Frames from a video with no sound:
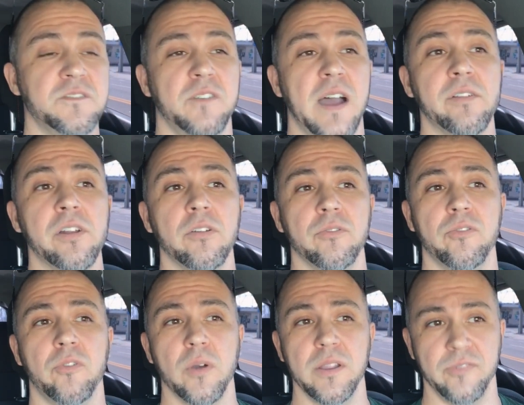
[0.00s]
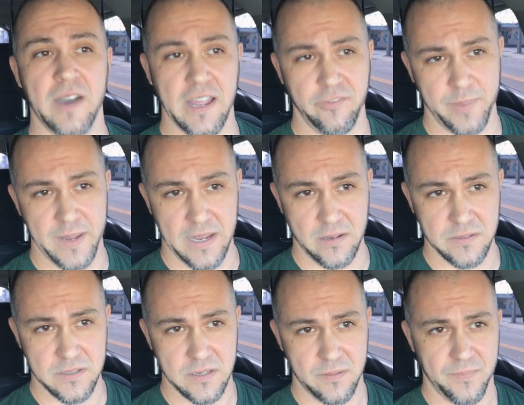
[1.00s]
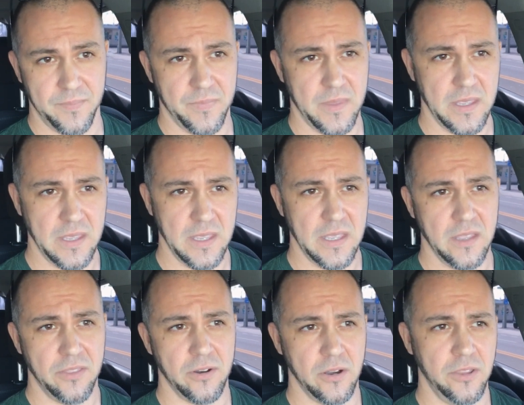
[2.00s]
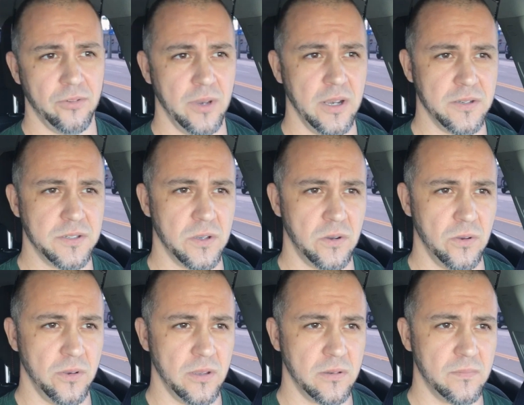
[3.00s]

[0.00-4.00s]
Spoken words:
545 pounds, 33 years old,